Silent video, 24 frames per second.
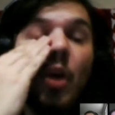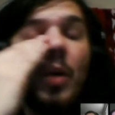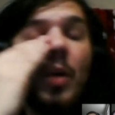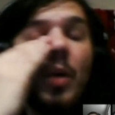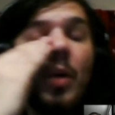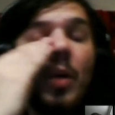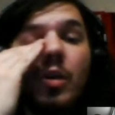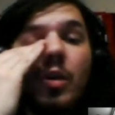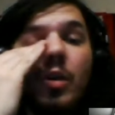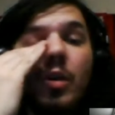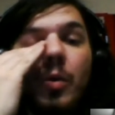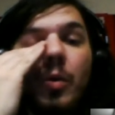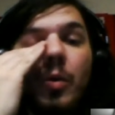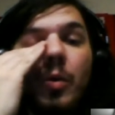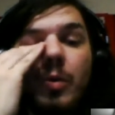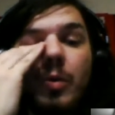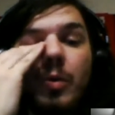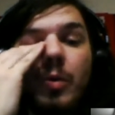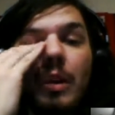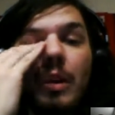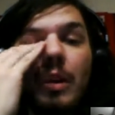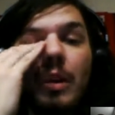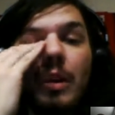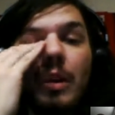no.
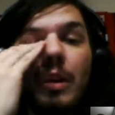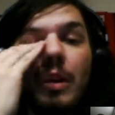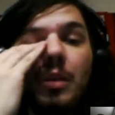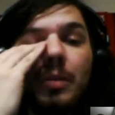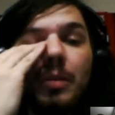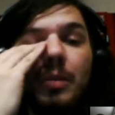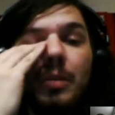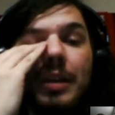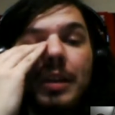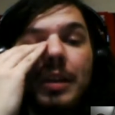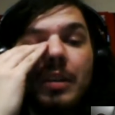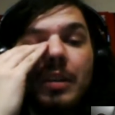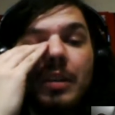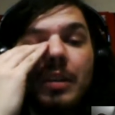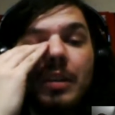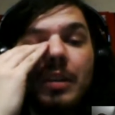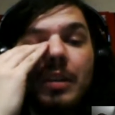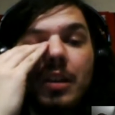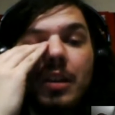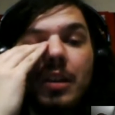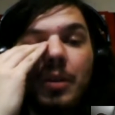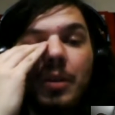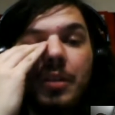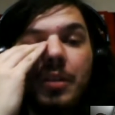We are planning on
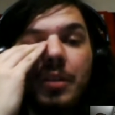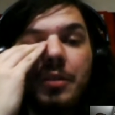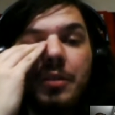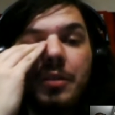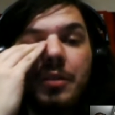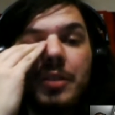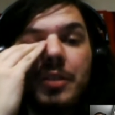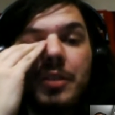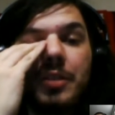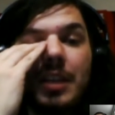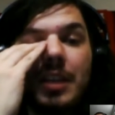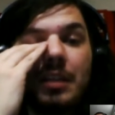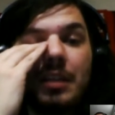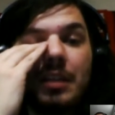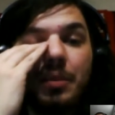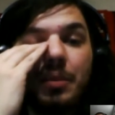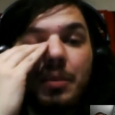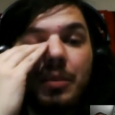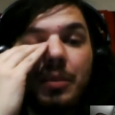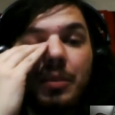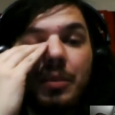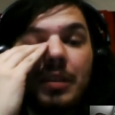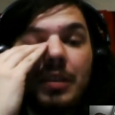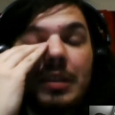going through Seattle,
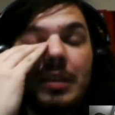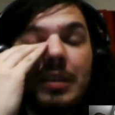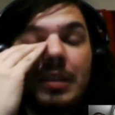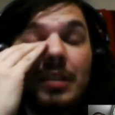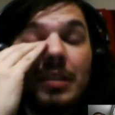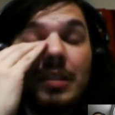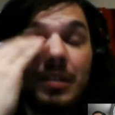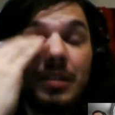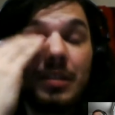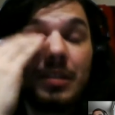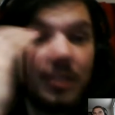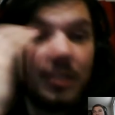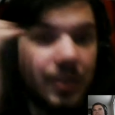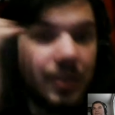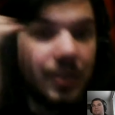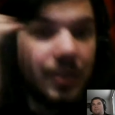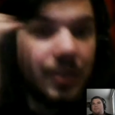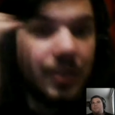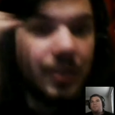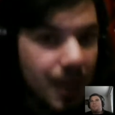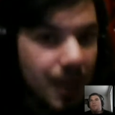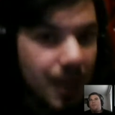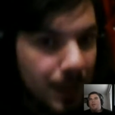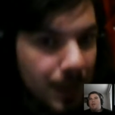Portland during the
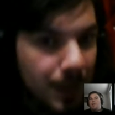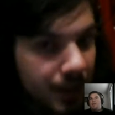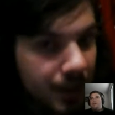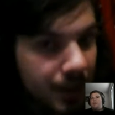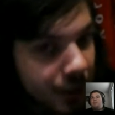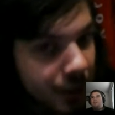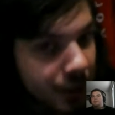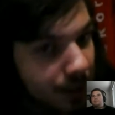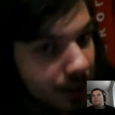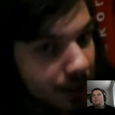Comic-Con trip,